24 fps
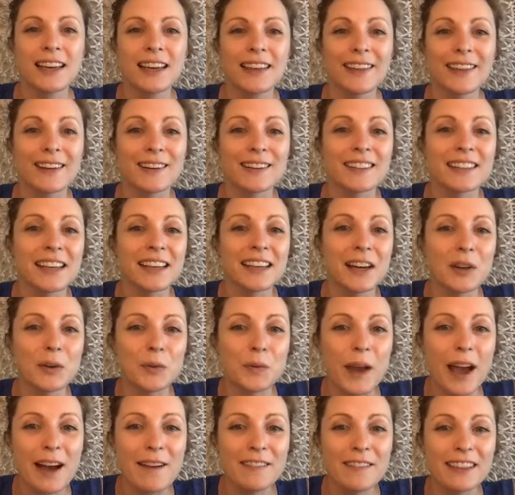There's the
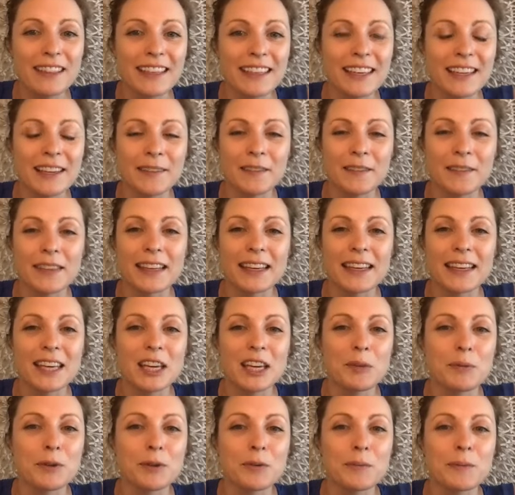unraveling of the
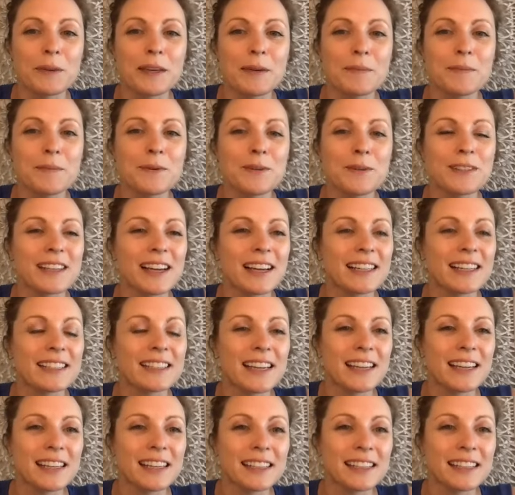Hebrew people's
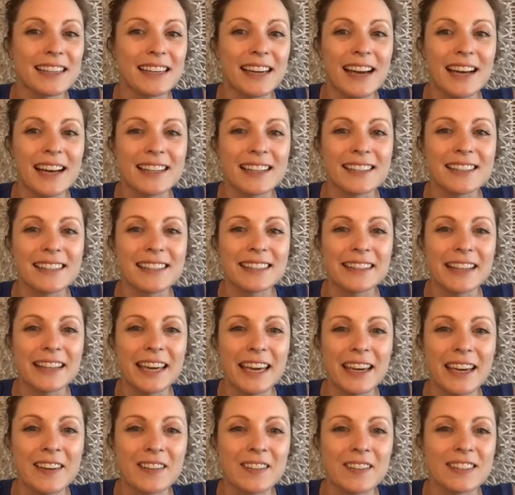identity as
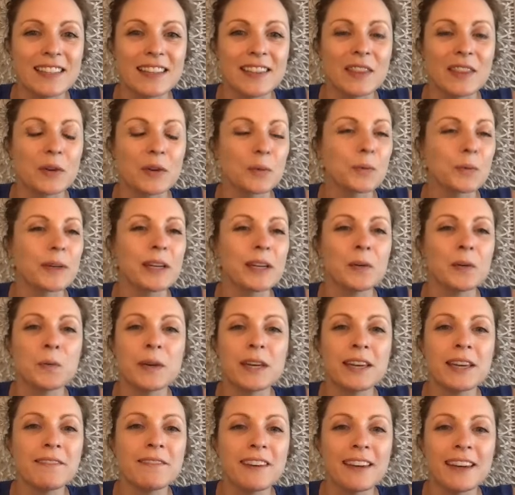slaves and the
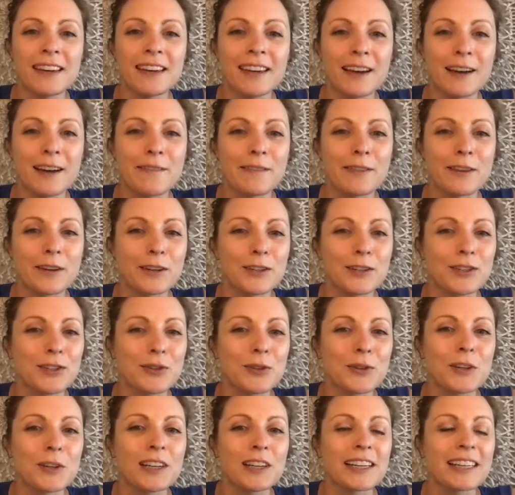reweaving of their
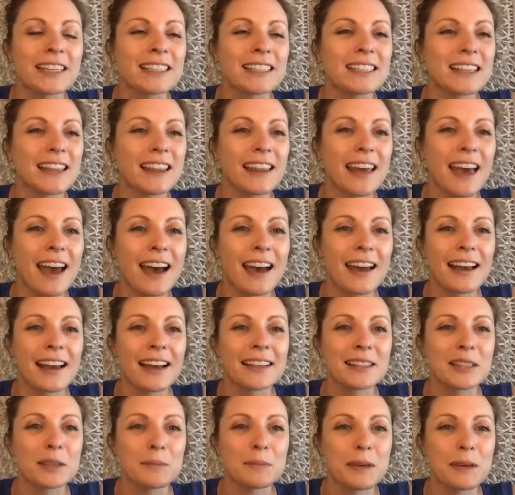story into that
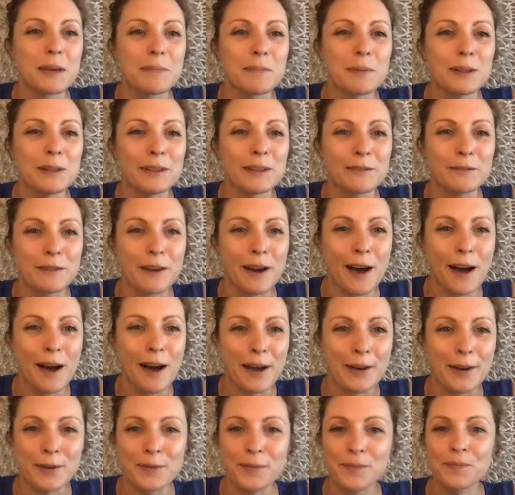as the people of
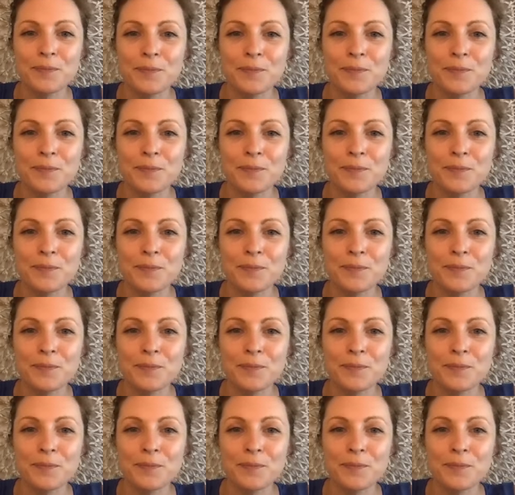God.